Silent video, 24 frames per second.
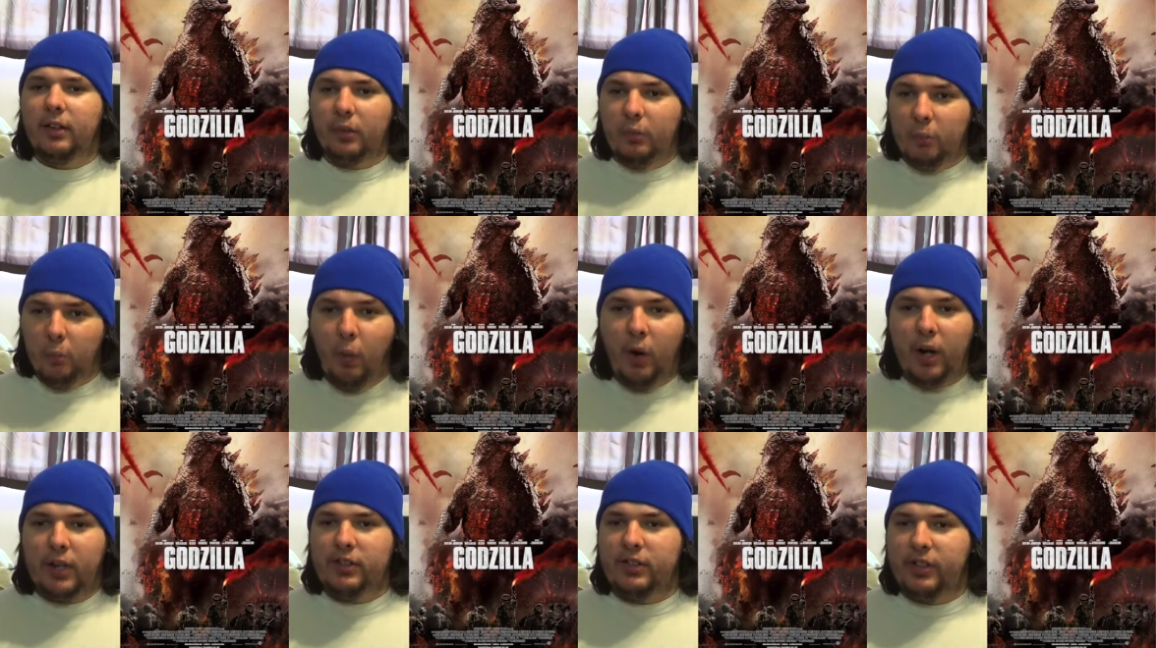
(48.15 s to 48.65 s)

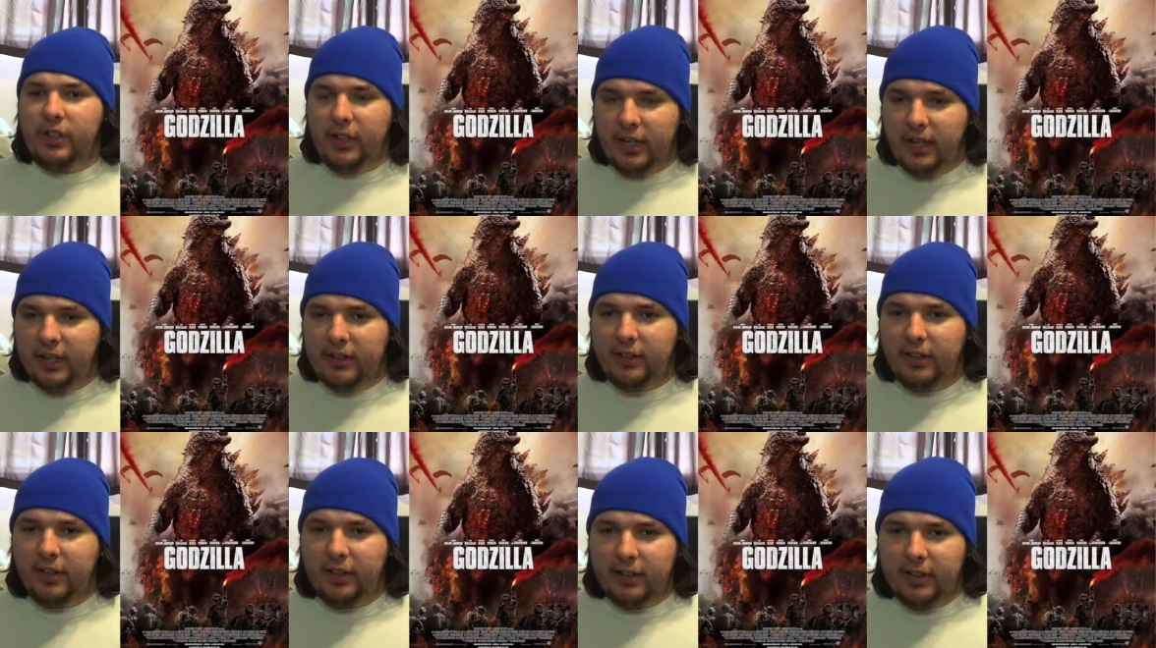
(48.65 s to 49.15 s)
watch the
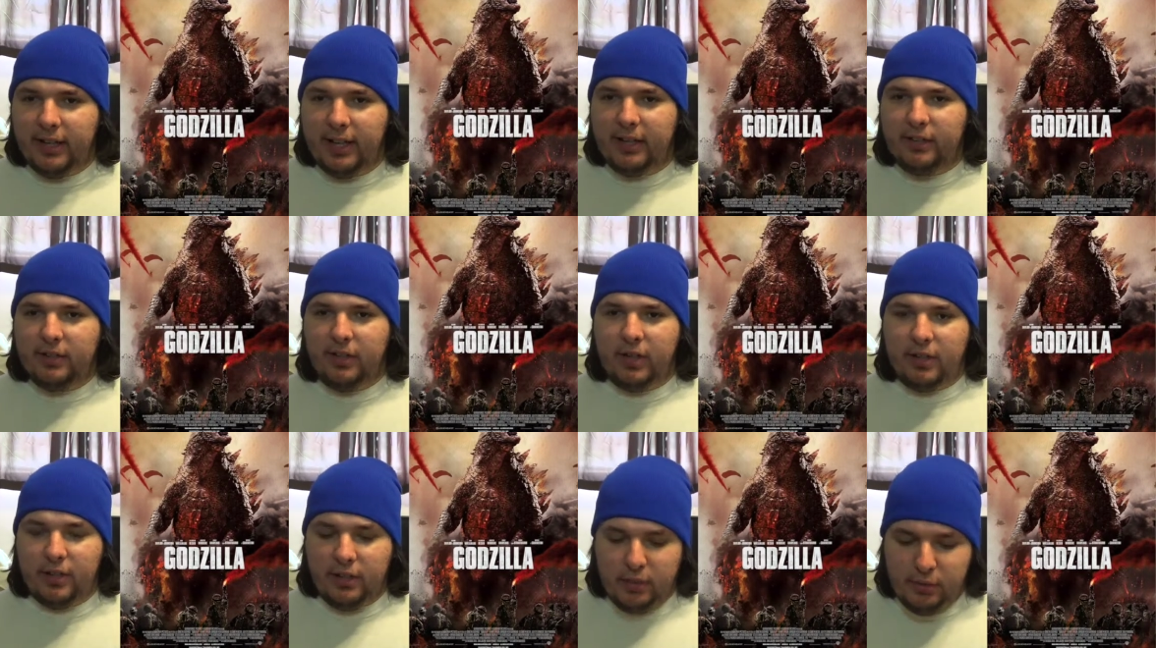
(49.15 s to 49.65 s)
Godzilla
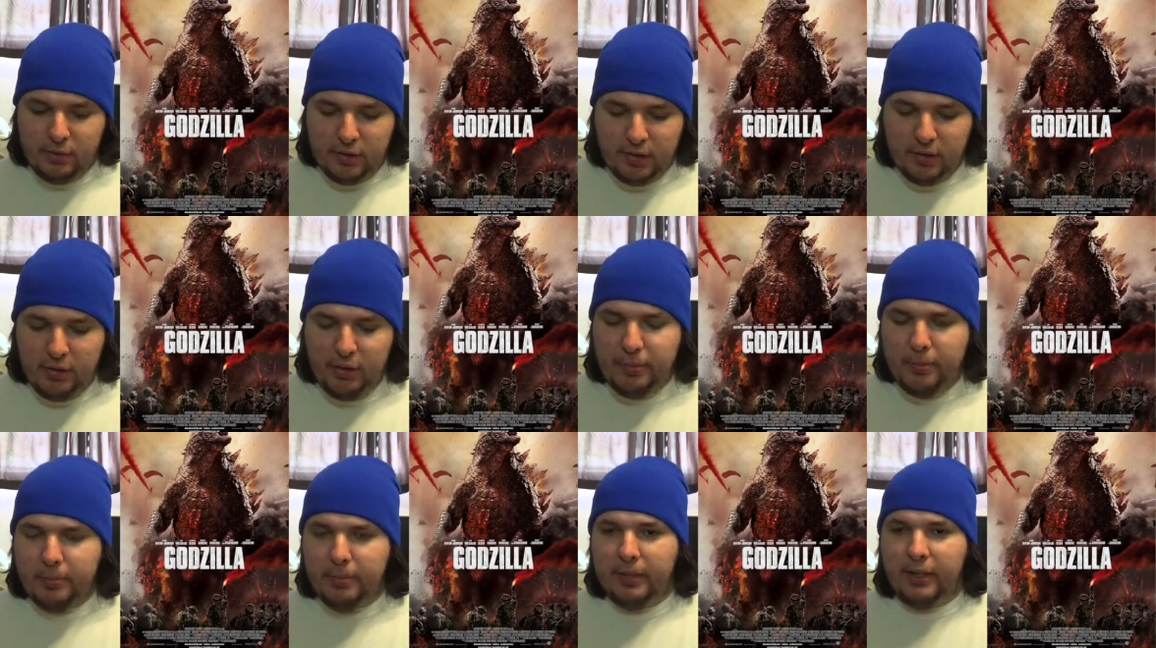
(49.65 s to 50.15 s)
dance on
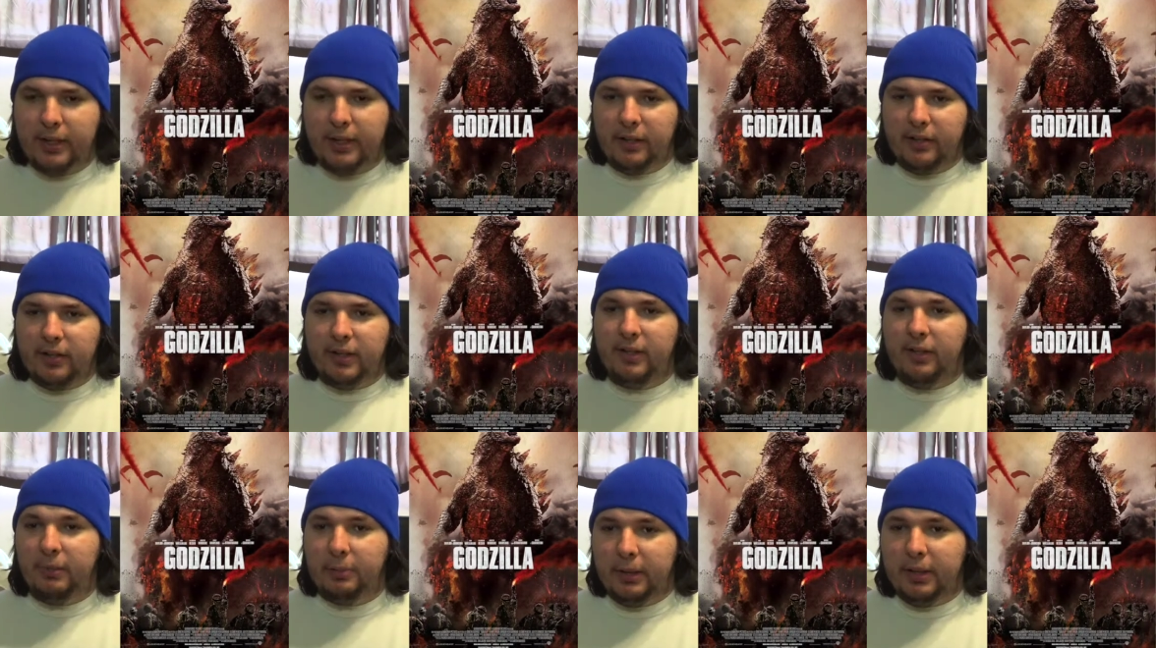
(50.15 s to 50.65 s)
YouTube because
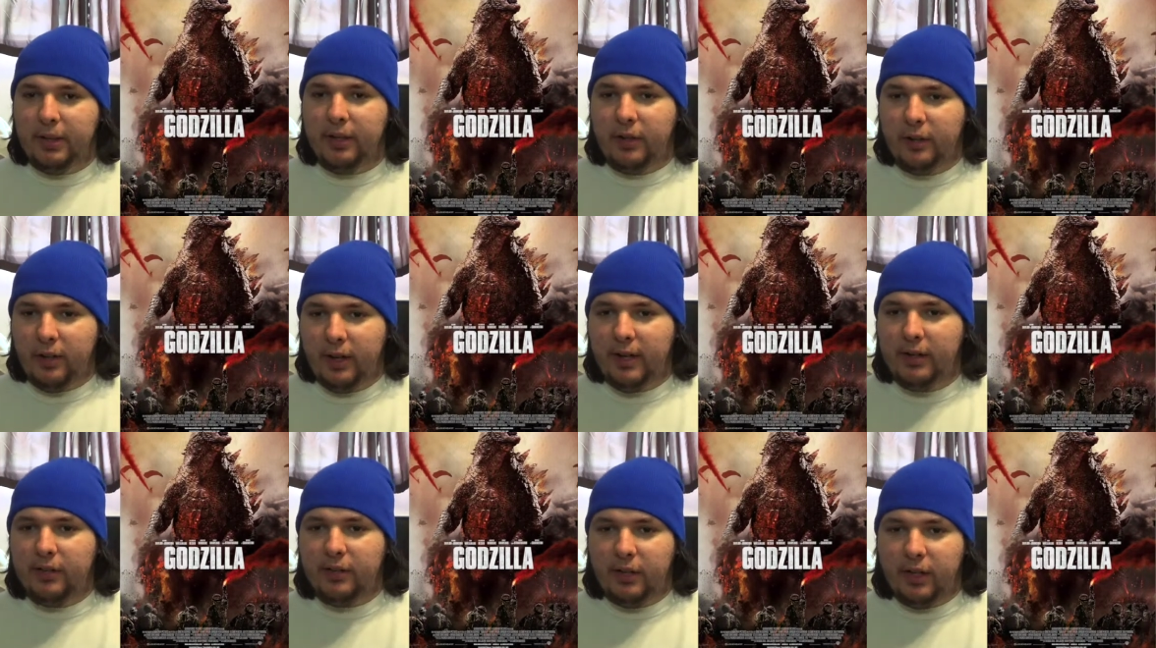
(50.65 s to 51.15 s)
it'll be the
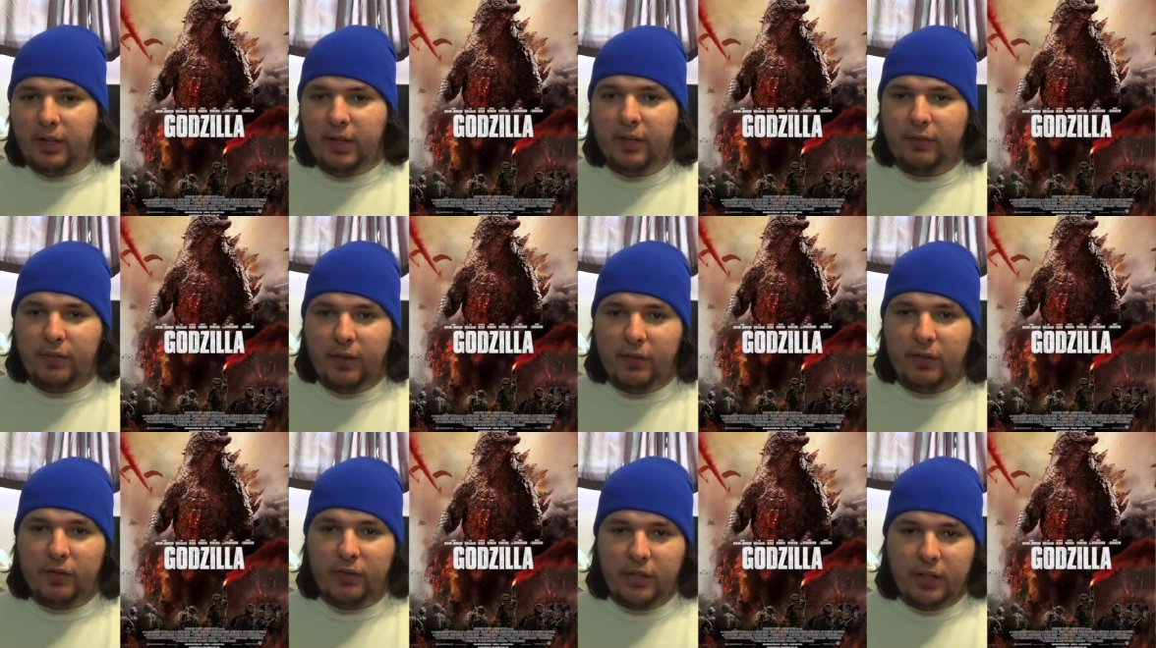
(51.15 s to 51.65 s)
greatest thing
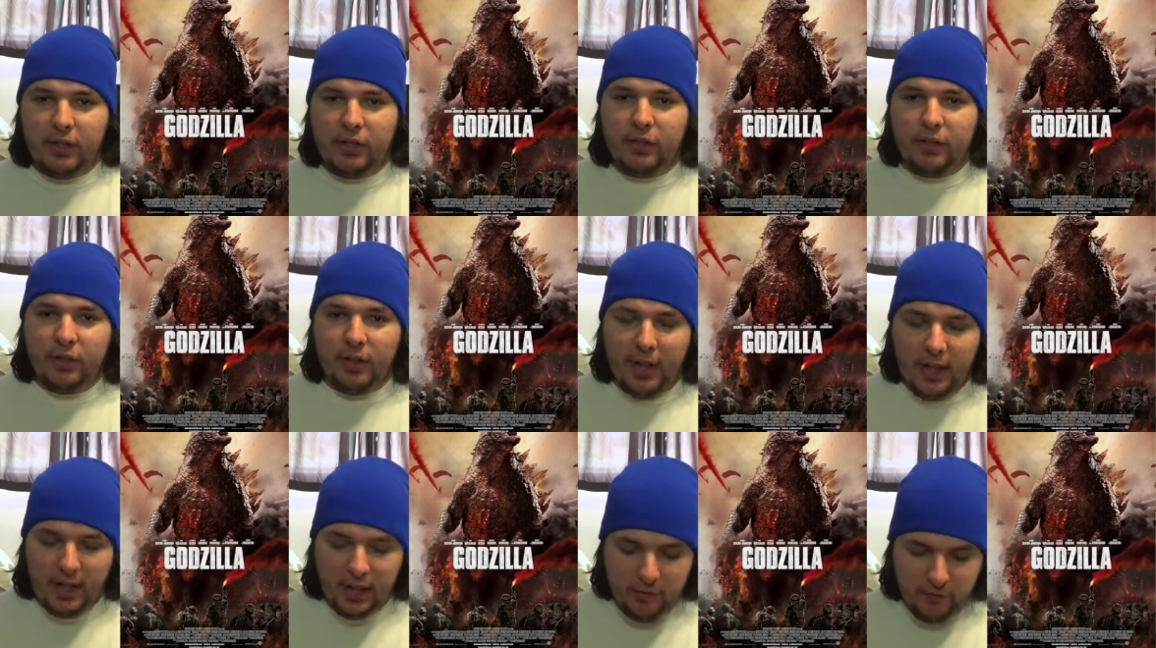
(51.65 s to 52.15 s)
you've ever seen in your
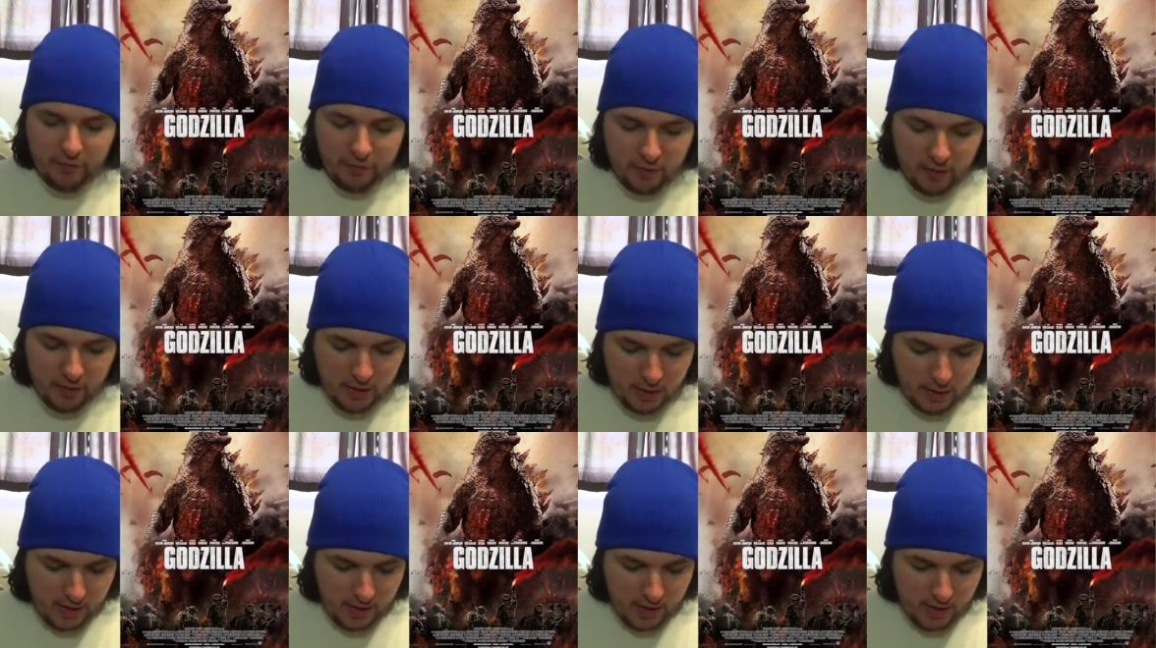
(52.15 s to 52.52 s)
life.